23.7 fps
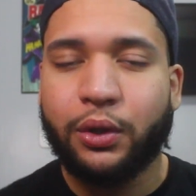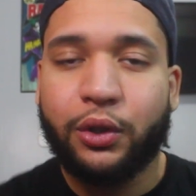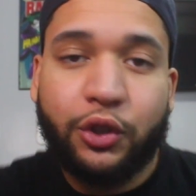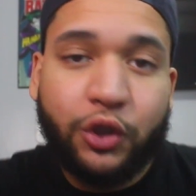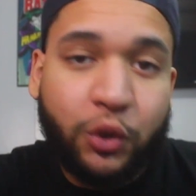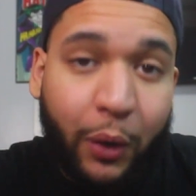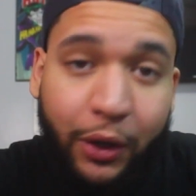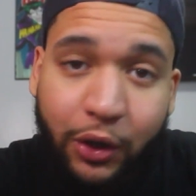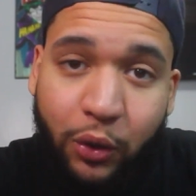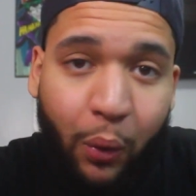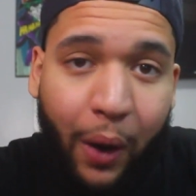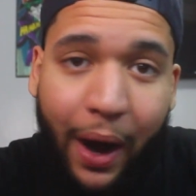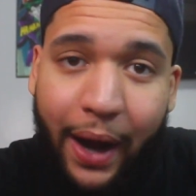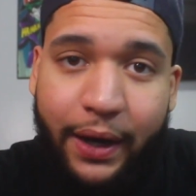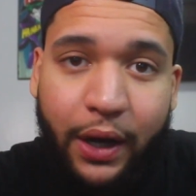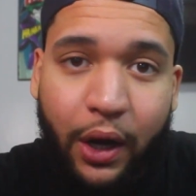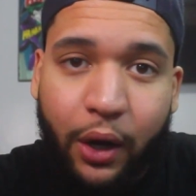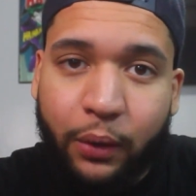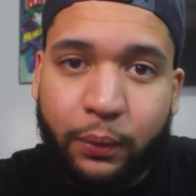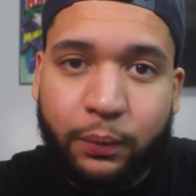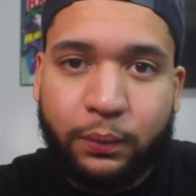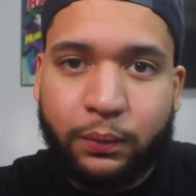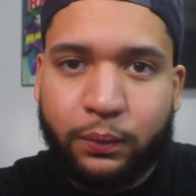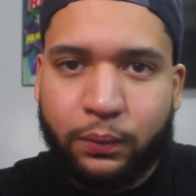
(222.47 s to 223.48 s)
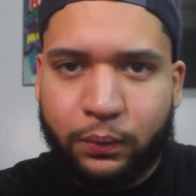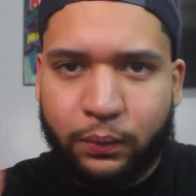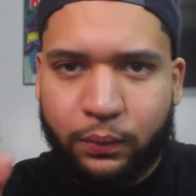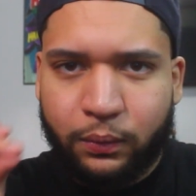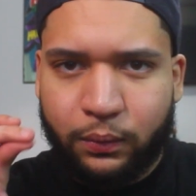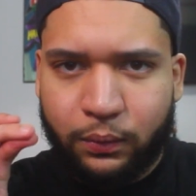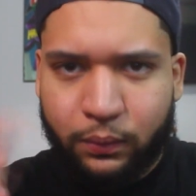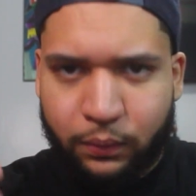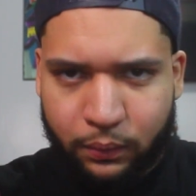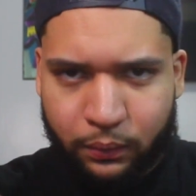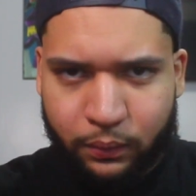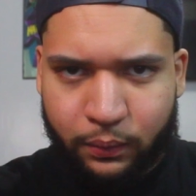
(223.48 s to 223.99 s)
So what do I know?
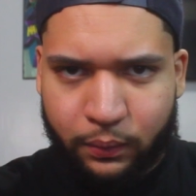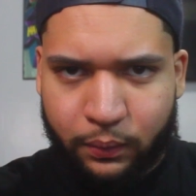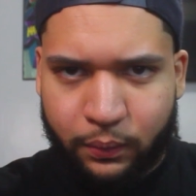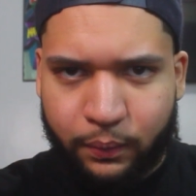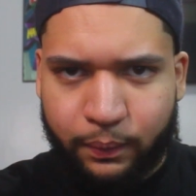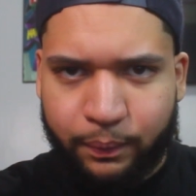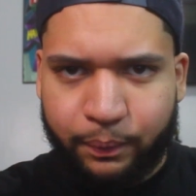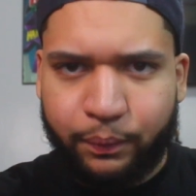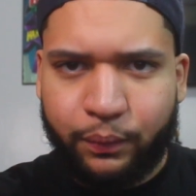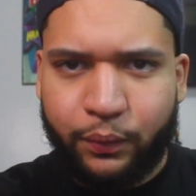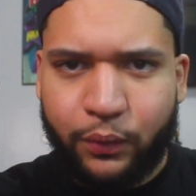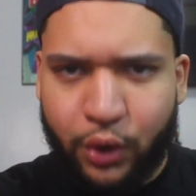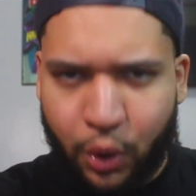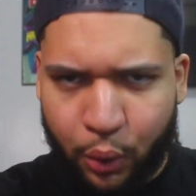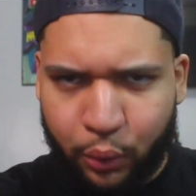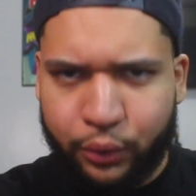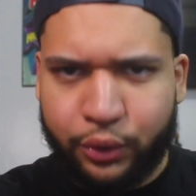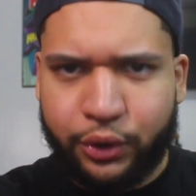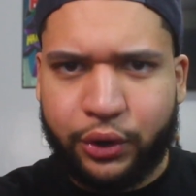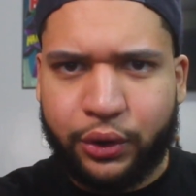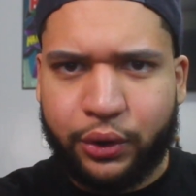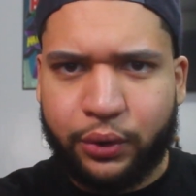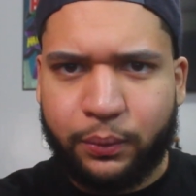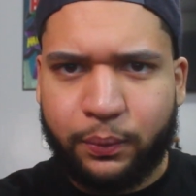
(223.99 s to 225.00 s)
Deuce.